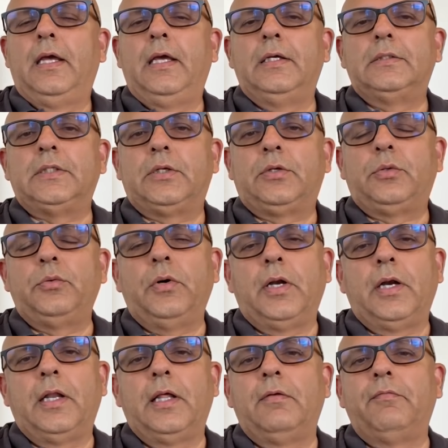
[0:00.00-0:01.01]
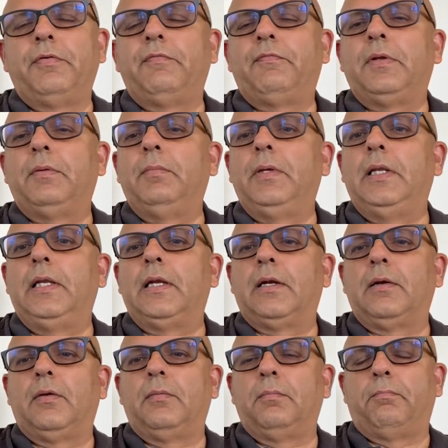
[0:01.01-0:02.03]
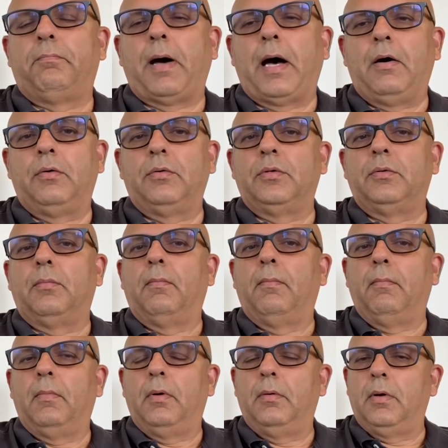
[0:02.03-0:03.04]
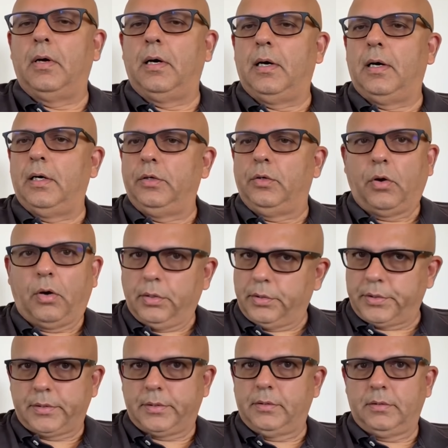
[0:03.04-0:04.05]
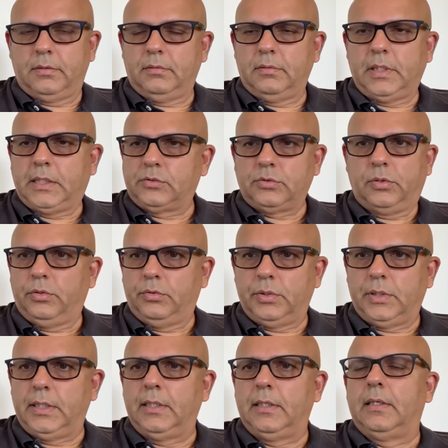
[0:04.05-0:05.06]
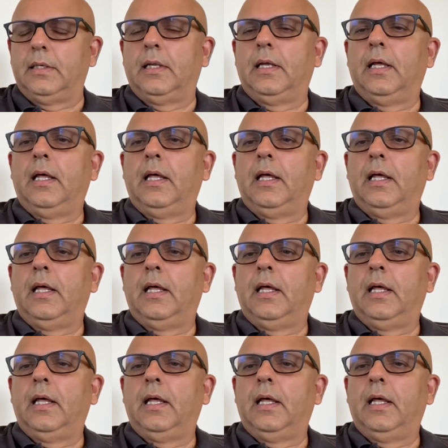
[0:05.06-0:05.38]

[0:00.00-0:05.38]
is a 250 million pound yacht. That's all you need.